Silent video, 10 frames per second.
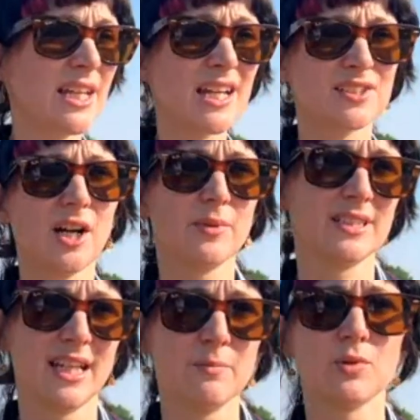yes, I would
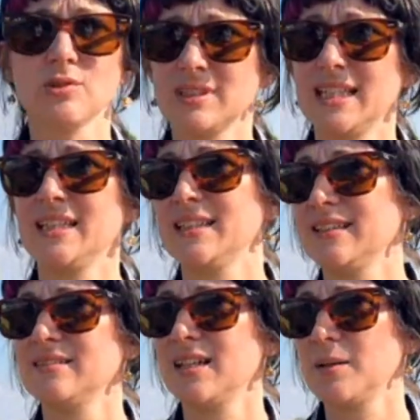say broadly,
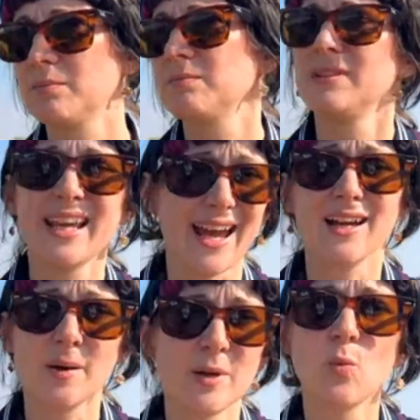
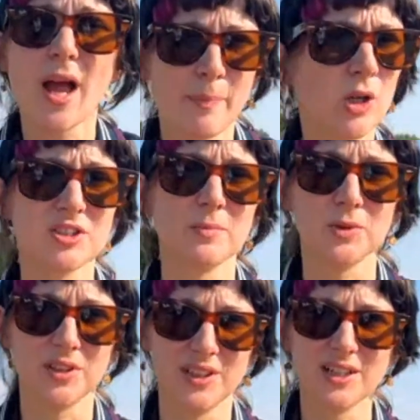where
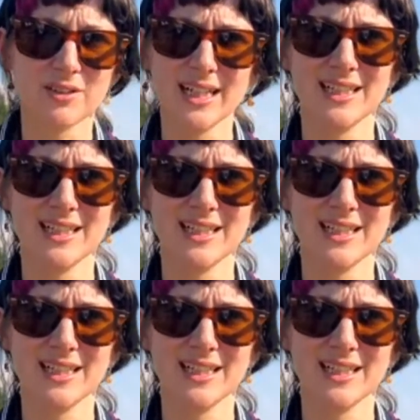possible, right?